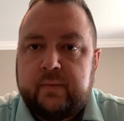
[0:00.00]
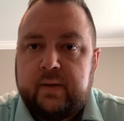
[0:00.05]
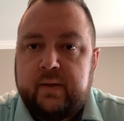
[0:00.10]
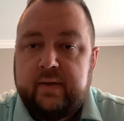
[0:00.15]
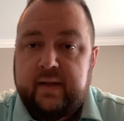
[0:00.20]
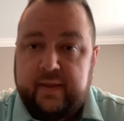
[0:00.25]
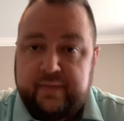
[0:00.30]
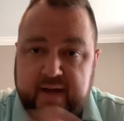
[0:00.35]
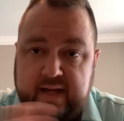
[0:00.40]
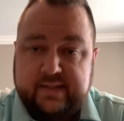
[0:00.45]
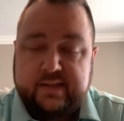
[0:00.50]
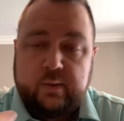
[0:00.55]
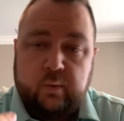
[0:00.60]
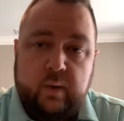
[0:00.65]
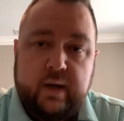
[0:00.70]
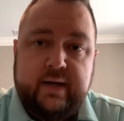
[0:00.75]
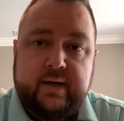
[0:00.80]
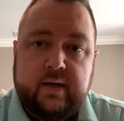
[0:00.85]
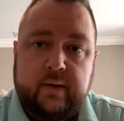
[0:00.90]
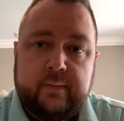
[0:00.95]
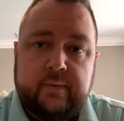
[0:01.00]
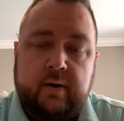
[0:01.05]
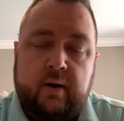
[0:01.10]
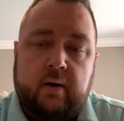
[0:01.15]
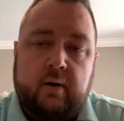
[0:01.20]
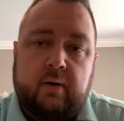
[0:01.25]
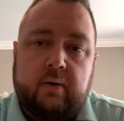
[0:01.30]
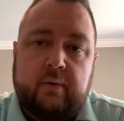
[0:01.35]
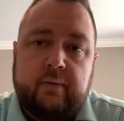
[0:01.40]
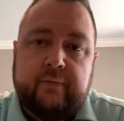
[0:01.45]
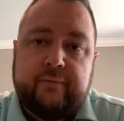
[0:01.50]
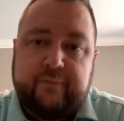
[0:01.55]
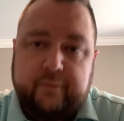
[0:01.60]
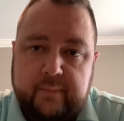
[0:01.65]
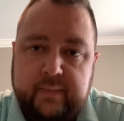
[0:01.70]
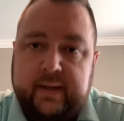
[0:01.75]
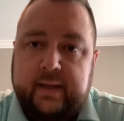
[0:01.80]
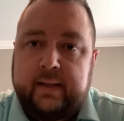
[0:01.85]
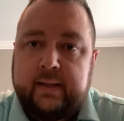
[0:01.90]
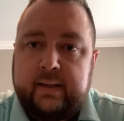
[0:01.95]
Now, that's a wake up call for
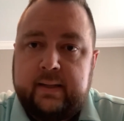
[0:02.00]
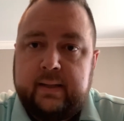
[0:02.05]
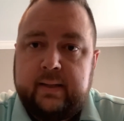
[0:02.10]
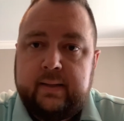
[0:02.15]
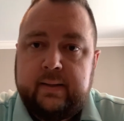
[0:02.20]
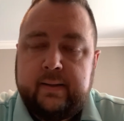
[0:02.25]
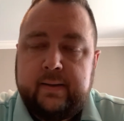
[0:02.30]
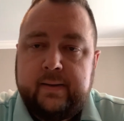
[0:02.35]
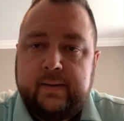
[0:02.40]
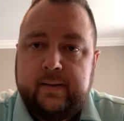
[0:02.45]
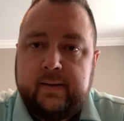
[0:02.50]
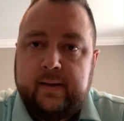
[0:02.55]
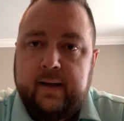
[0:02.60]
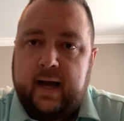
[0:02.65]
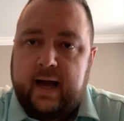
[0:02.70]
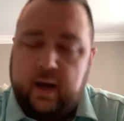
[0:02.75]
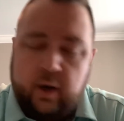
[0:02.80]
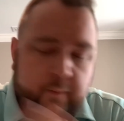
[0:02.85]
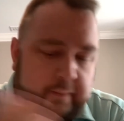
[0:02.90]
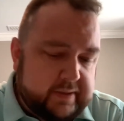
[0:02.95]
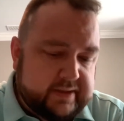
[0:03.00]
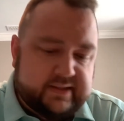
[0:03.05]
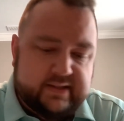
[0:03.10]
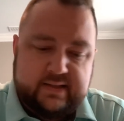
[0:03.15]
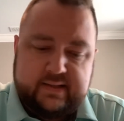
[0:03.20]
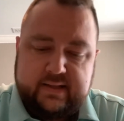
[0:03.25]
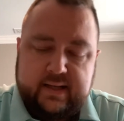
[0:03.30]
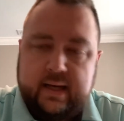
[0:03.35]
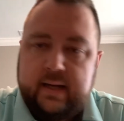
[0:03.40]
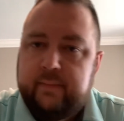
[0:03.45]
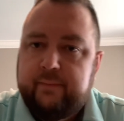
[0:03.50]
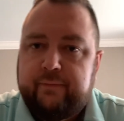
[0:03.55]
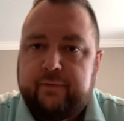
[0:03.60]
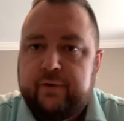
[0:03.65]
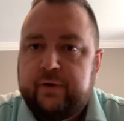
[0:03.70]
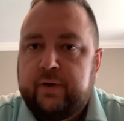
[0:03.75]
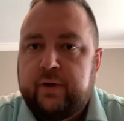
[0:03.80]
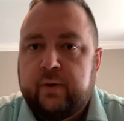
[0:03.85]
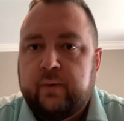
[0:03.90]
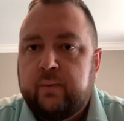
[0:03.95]
me. I hope it's the same for
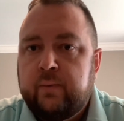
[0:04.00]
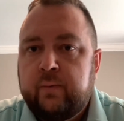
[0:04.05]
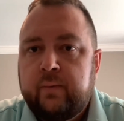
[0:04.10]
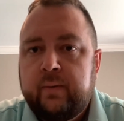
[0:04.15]
you